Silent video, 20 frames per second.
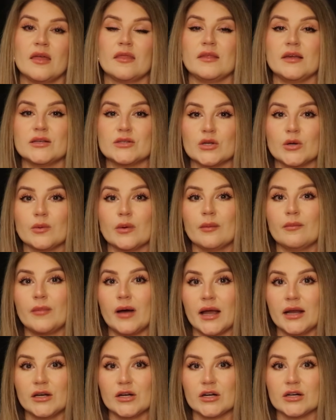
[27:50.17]
These are
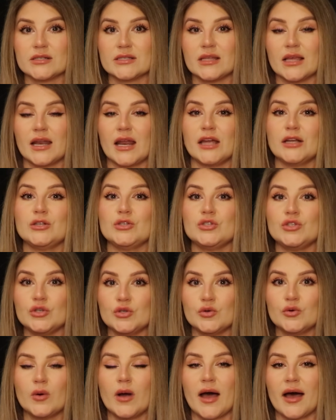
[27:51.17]
reminders that I
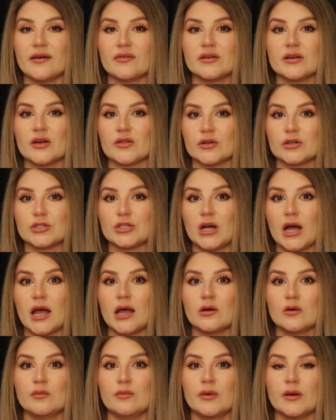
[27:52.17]
do have another
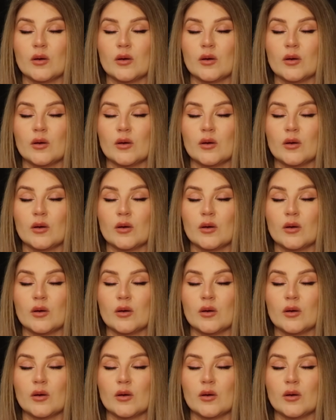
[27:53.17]
child,